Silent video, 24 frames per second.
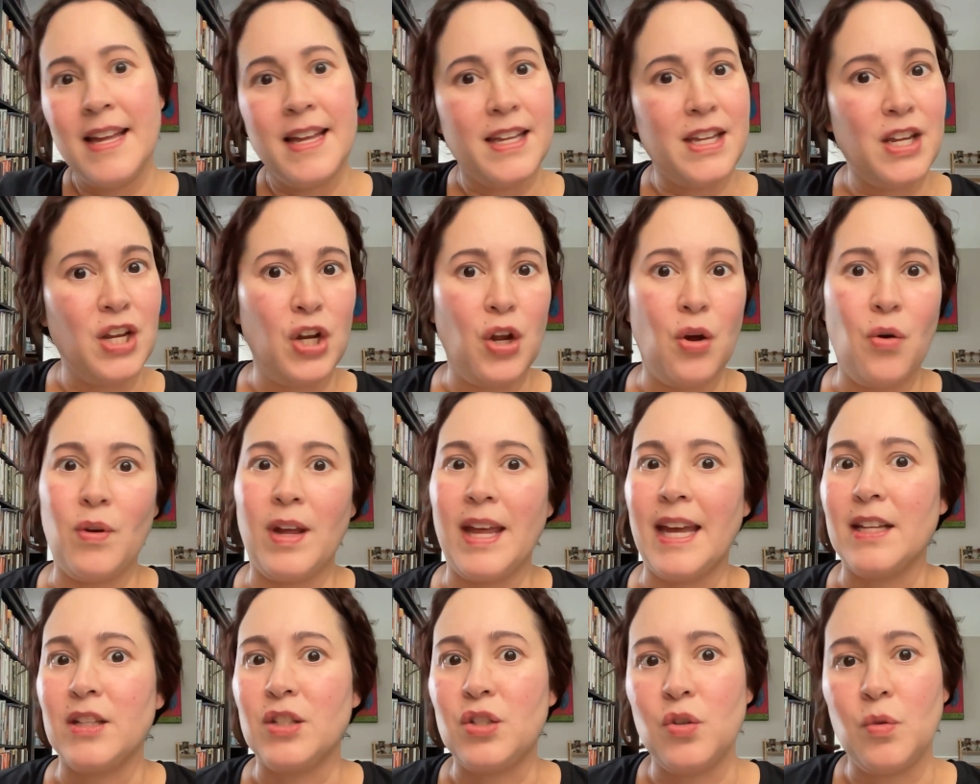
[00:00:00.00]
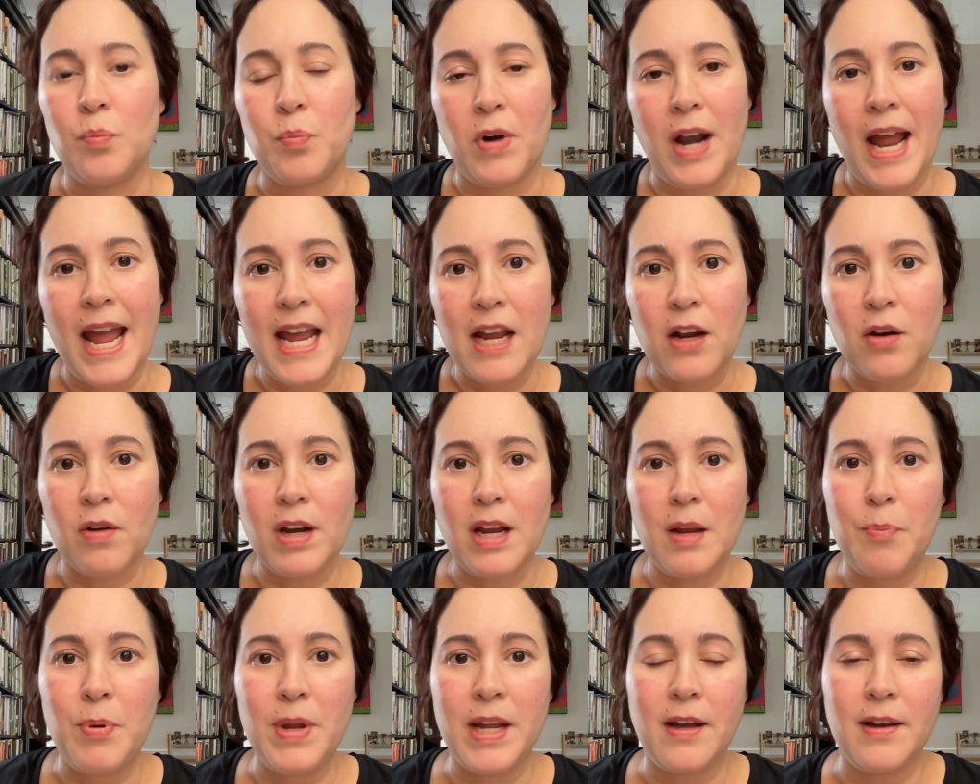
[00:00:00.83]
get super
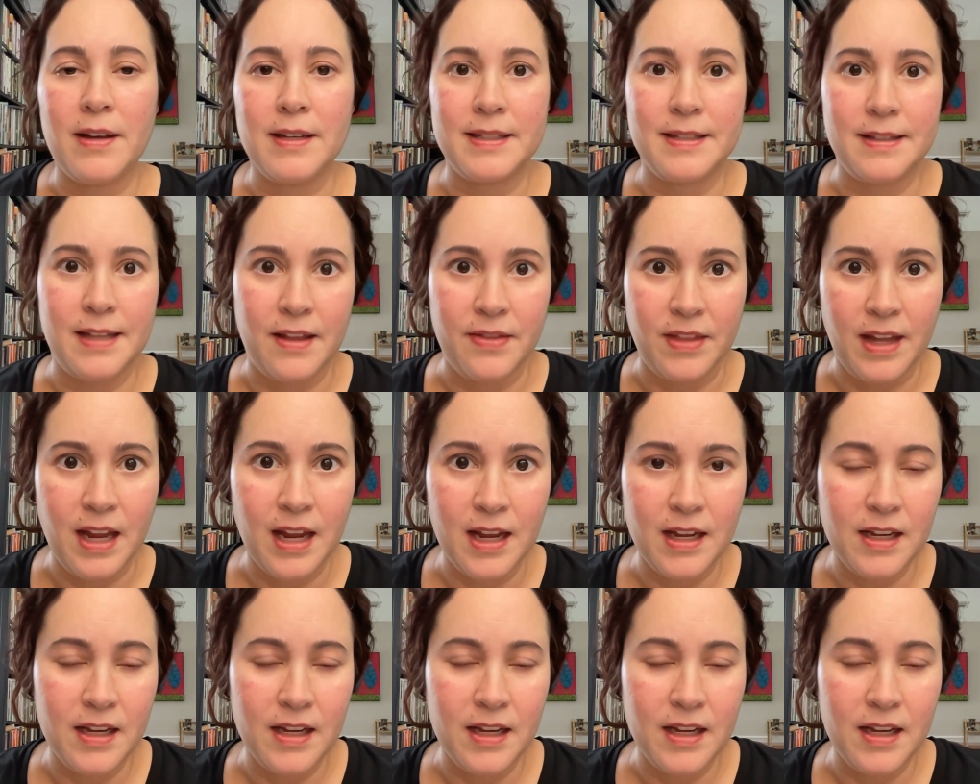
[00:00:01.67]
angry, because then